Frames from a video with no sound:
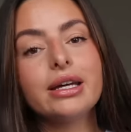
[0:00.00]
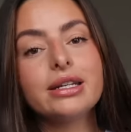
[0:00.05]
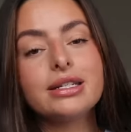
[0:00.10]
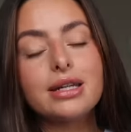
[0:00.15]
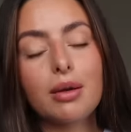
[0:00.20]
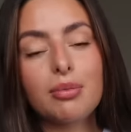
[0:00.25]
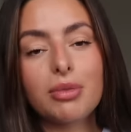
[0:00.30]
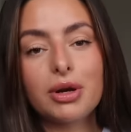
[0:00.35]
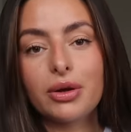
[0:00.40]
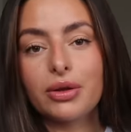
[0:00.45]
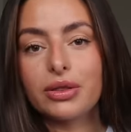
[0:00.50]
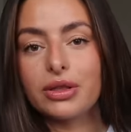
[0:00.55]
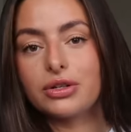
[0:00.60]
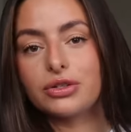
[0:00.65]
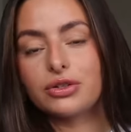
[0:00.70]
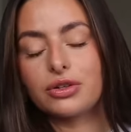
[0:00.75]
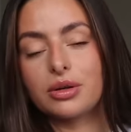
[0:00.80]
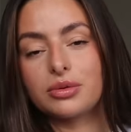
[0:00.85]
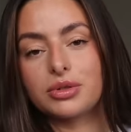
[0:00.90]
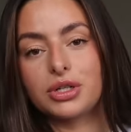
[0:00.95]
down below in the
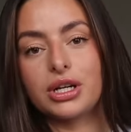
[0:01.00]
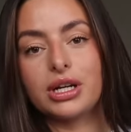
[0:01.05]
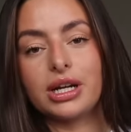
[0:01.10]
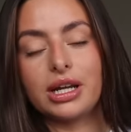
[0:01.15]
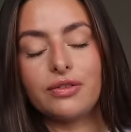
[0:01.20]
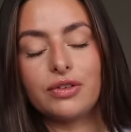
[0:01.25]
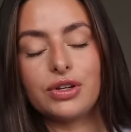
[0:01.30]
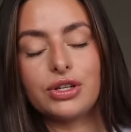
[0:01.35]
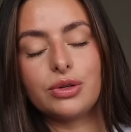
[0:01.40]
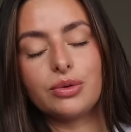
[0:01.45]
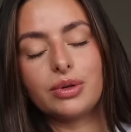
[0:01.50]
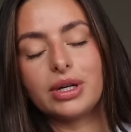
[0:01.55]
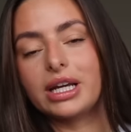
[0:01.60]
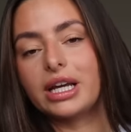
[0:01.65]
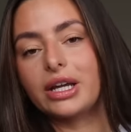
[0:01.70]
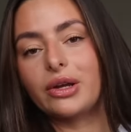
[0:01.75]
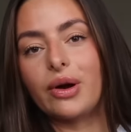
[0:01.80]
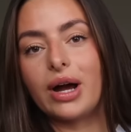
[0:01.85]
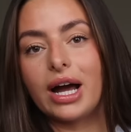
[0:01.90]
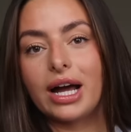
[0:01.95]
description if you do want to
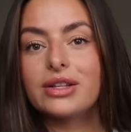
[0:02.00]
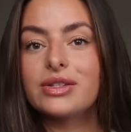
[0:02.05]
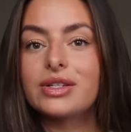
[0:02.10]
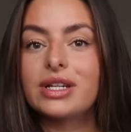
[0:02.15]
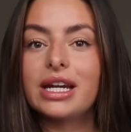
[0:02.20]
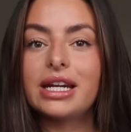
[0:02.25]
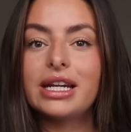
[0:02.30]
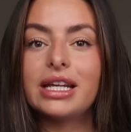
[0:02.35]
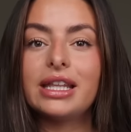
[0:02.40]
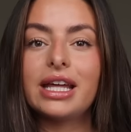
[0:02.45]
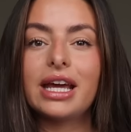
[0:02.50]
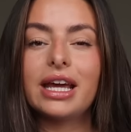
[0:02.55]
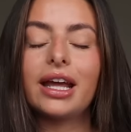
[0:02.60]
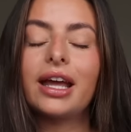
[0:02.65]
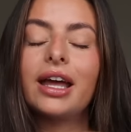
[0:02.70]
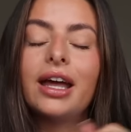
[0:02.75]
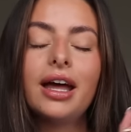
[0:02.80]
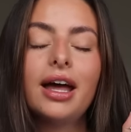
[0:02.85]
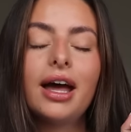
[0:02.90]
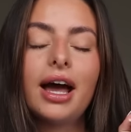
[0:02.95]
get your hands on
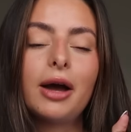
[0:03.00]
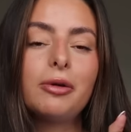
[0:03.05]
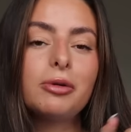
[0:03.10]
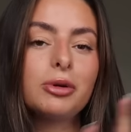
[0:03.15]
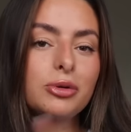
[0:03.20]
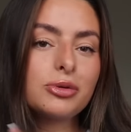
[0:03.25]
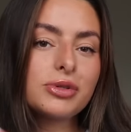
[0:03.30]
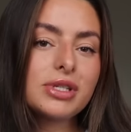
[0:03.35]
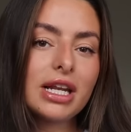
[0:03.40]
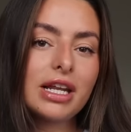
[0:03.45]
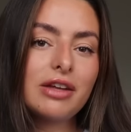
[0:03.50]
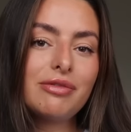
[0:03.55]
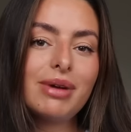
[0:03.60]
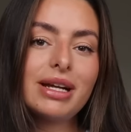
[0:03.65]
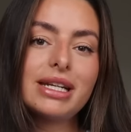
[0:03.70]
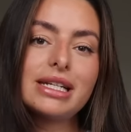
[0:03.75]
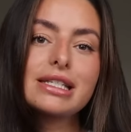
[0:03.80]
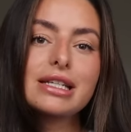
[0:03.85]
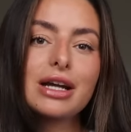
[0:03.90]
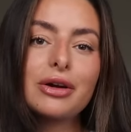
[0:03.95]
anything i will also leave
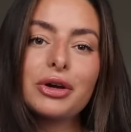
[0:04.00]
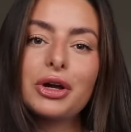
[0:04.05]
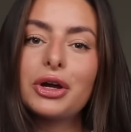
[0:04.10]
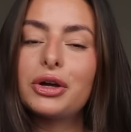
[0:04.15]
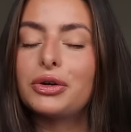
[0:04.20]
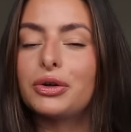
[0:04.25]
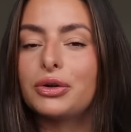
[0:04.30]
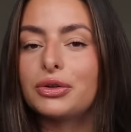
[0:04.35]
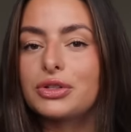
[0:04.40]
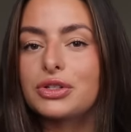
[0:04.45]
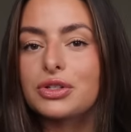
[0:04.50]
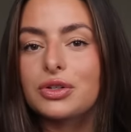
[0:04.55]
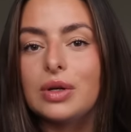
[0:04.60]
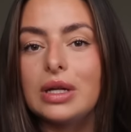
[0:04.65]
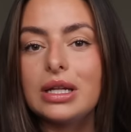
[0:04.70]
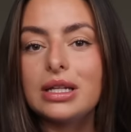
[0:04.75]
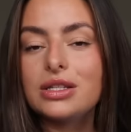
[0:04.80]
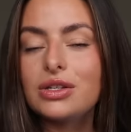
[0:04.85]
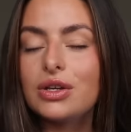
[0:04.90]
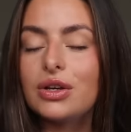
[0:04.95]
my discount code on
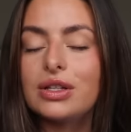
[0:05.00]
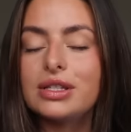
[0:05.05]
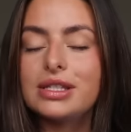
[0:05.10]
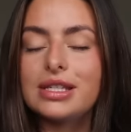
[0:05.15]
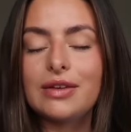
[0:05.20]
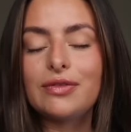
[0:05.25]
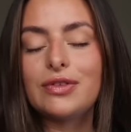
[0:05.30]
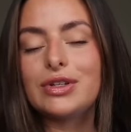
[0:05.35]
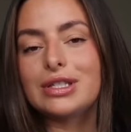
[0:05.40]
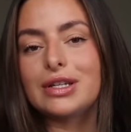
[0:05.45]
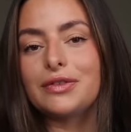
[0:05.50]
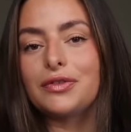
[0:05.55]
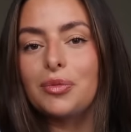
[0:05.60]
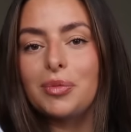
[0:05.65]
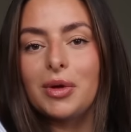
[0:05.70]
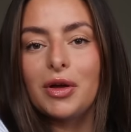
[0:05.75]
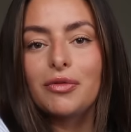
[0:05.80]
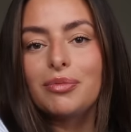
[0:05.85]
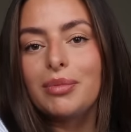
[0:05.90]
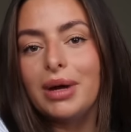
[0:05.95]
screen so you can save yourself a
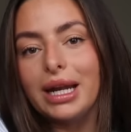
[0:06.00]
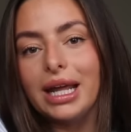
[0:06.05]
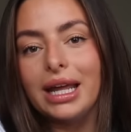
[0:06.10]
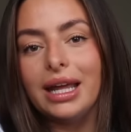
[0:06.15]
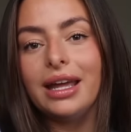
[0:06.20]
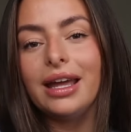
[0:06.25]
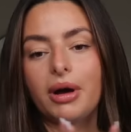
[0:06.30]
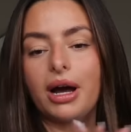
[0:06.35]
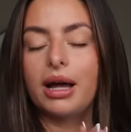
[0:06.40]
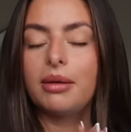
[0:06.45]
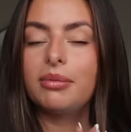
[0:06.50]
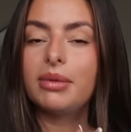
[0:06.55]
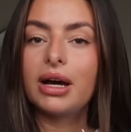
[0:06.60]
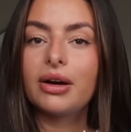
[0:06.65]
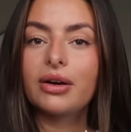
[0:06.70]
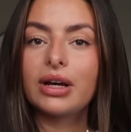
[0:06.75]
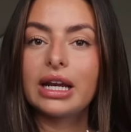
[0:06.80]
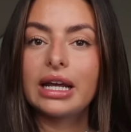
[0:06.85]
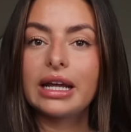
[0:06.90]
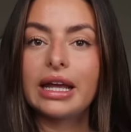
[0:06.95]
bit of money but i'm
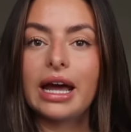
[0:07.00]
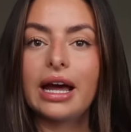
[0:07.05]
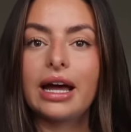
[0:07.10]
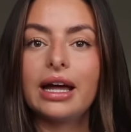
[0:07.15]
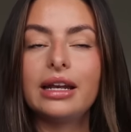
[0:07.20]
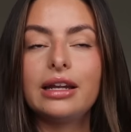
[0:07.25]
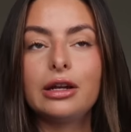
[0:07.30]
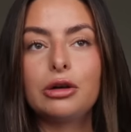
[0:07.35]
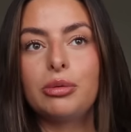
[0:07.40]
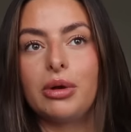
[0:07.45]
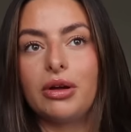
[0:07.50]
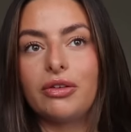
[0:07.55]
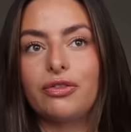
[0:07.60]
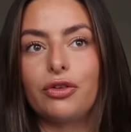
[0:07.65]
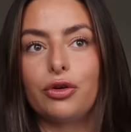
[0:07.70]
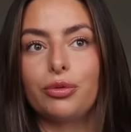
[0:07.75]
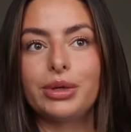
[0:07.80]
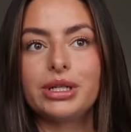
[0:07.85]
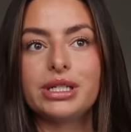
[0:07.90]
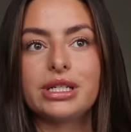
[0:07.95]
now going to get a little bit of
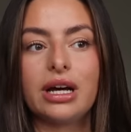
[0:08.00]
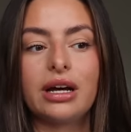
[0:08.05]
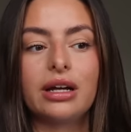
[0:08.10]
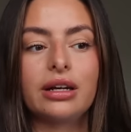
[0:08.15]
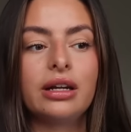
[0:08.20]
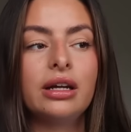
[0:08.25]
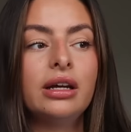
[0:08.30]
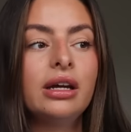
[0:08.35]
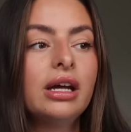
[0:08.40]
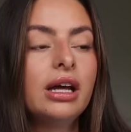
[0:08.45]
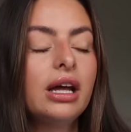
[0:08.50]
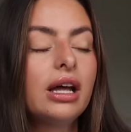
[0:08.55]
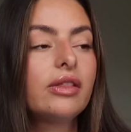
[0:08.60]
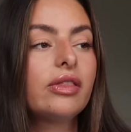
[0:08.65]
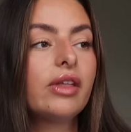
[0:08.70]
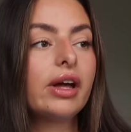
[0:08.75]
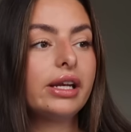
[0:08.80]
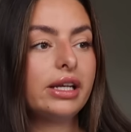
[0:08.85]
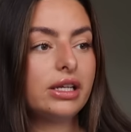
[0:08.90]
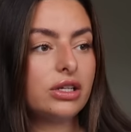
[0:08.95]
filming done
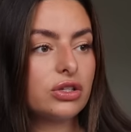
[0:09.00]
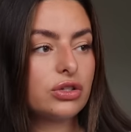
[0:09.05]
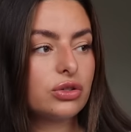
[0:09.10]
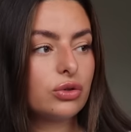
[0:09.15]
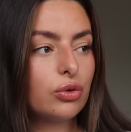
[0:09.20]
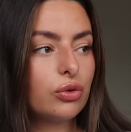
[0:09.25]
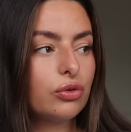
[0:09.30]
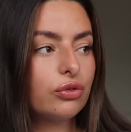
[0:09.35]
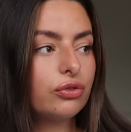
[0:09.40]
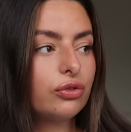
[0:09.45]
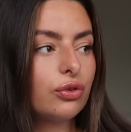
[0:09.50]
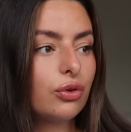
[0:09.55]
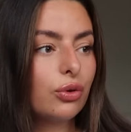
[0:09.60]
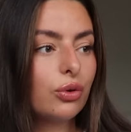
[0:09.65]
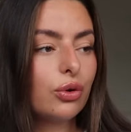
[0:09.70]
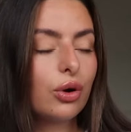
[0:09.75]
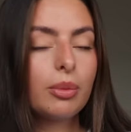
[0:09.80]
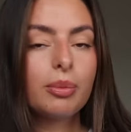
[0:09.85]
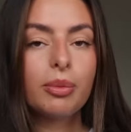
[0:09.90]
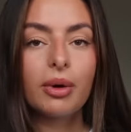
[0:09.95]
that i need to sort for a